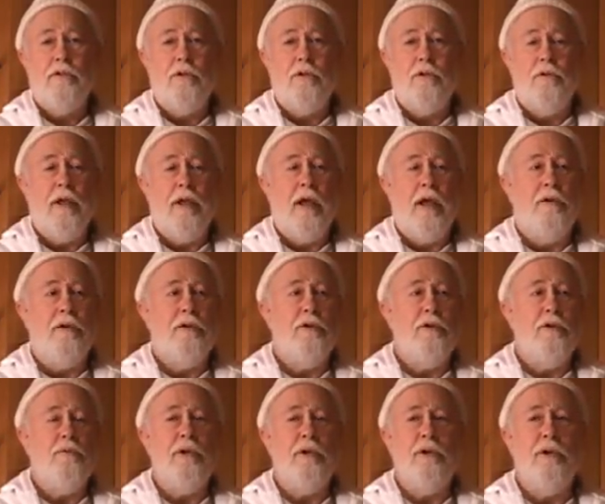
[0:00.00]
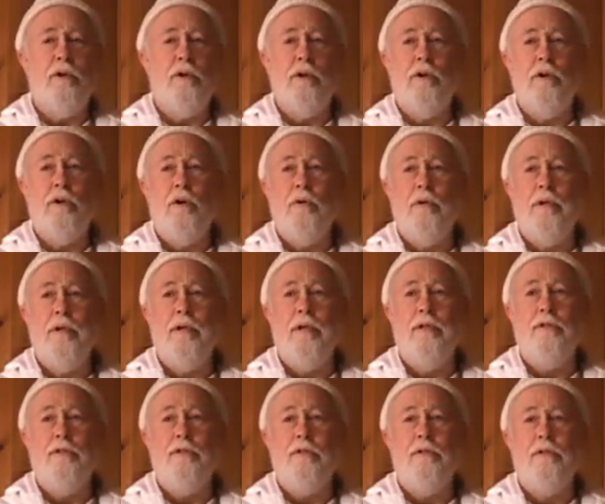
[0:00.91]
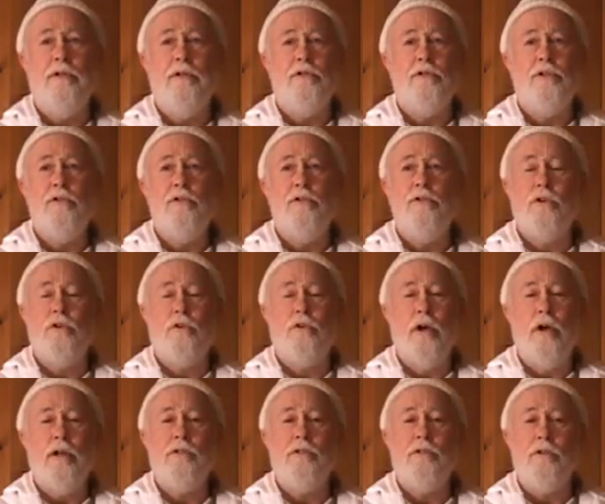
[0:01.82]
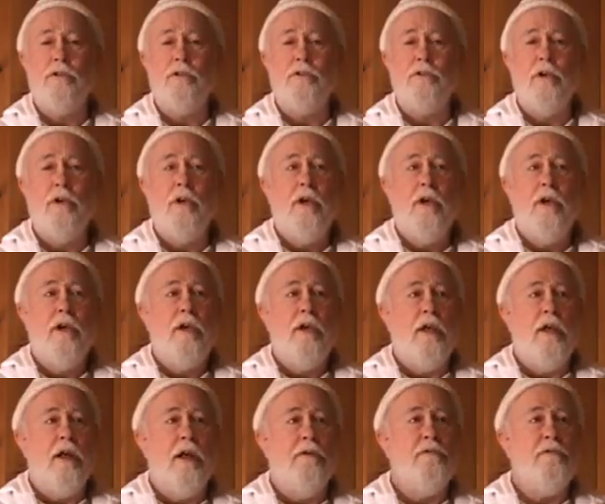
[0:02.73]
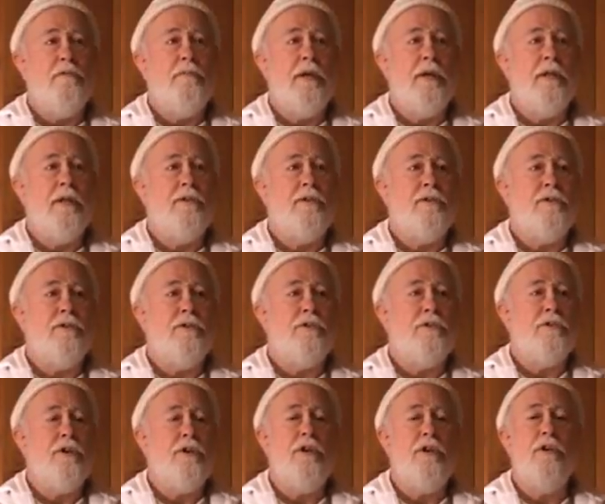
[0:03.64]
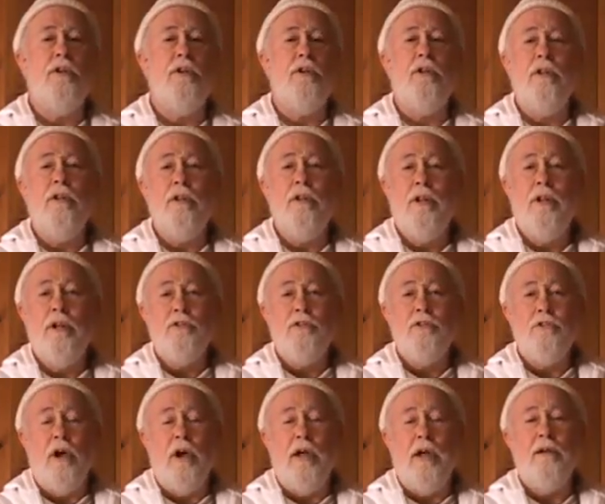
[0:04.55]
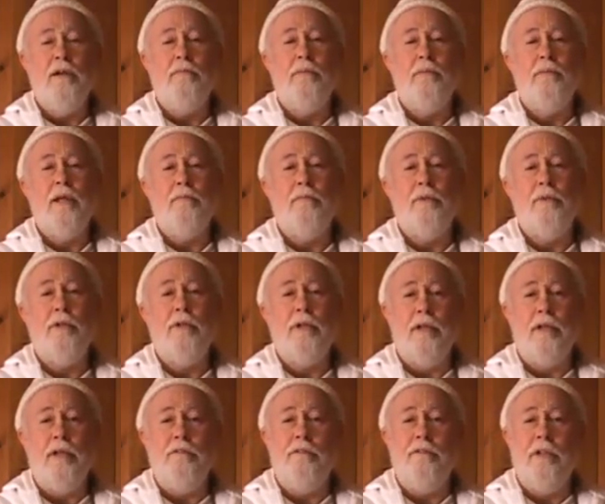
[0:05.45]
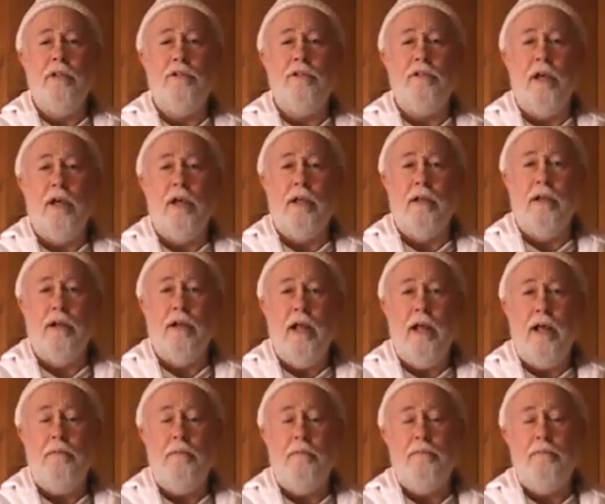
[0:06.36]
So now here we are going into this huge crisis, and everybody's still trying to make believe it's not going to